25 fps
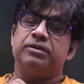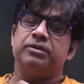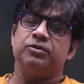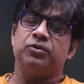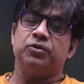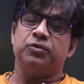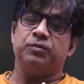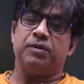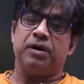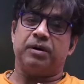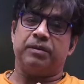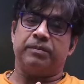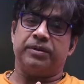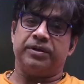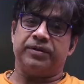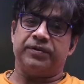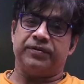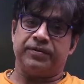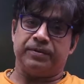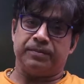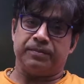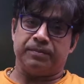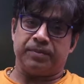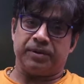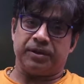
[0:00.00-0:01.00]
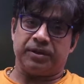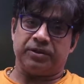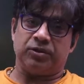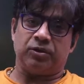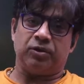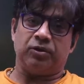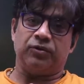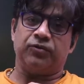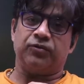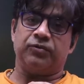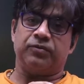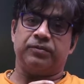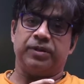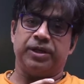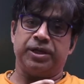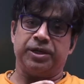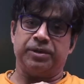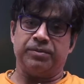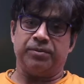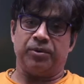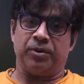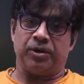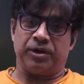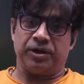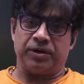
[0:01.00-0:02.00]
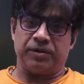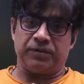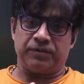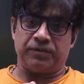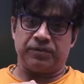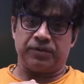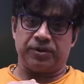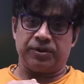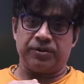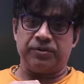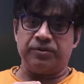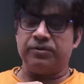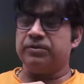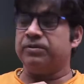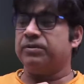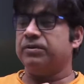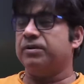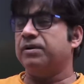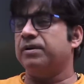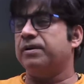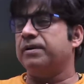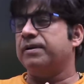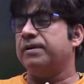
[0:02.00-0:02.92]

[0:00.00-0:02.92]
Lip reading: Rupa Made Simple is also very important for you.